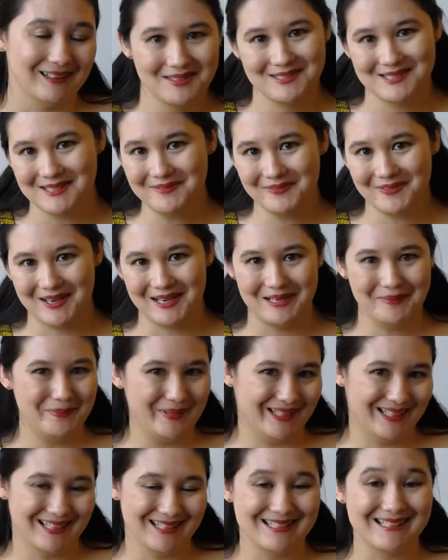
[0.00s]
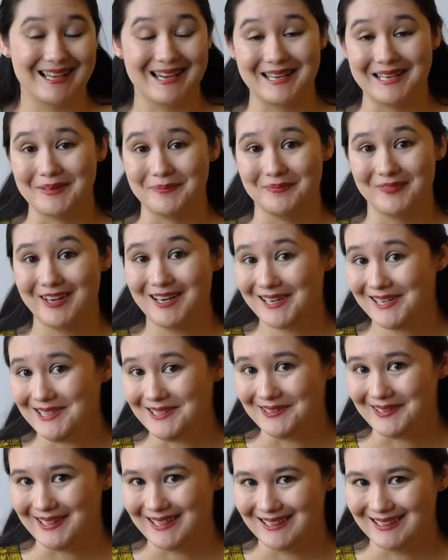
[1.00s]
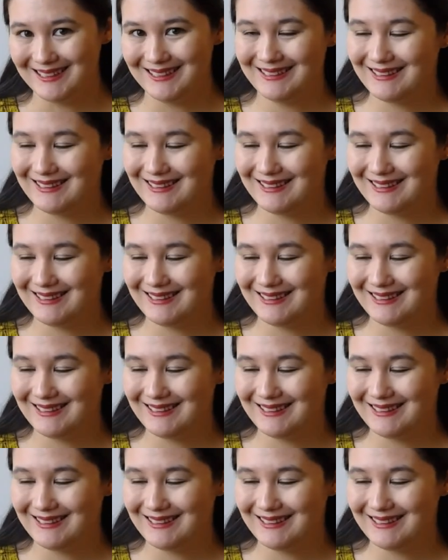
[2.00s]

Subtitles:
So far, because I am very new here,